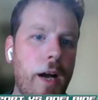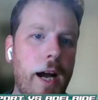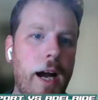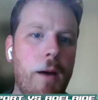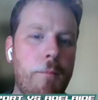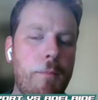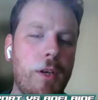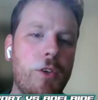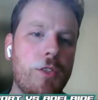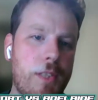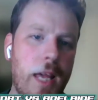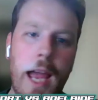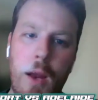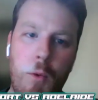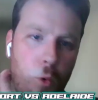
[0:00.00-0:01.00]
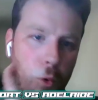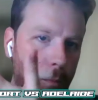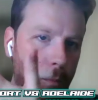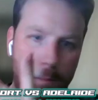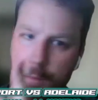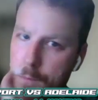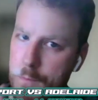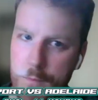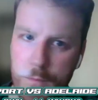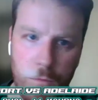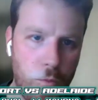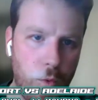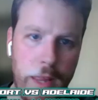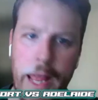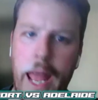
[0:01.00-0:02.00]
because they will,
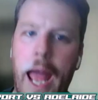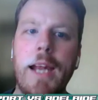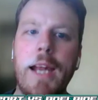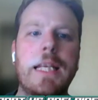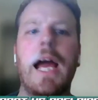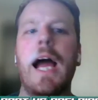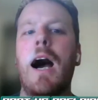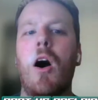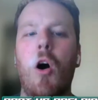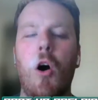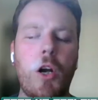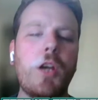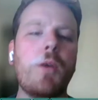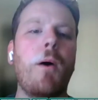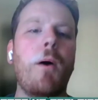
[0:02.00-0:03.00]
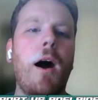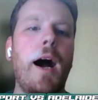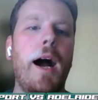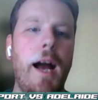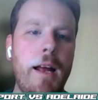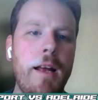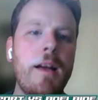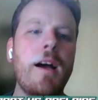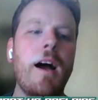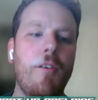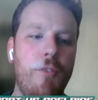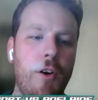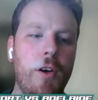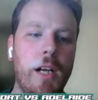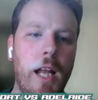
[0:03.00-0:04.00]
without a doubt, occupy a
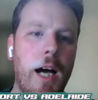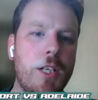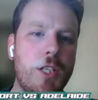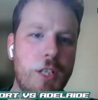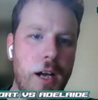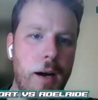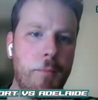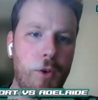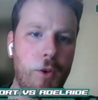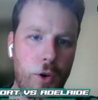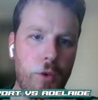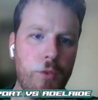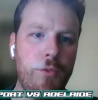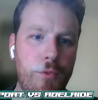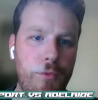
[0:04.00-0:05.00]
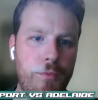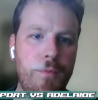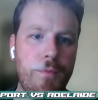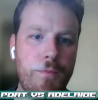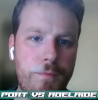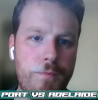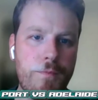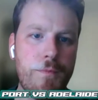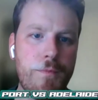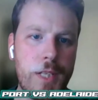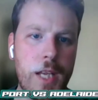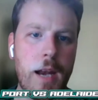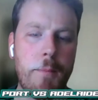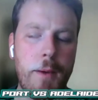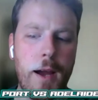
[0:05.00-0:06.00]
very large number of
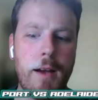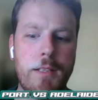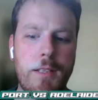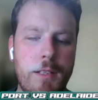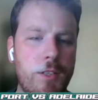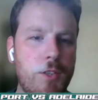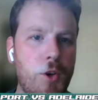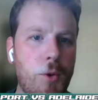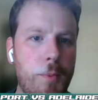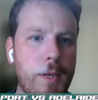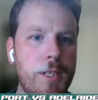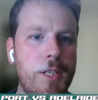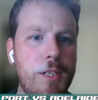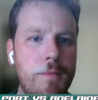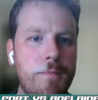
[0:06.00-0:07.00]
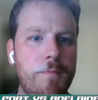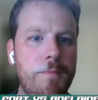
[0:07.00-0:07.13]
centre bounce and stoppage.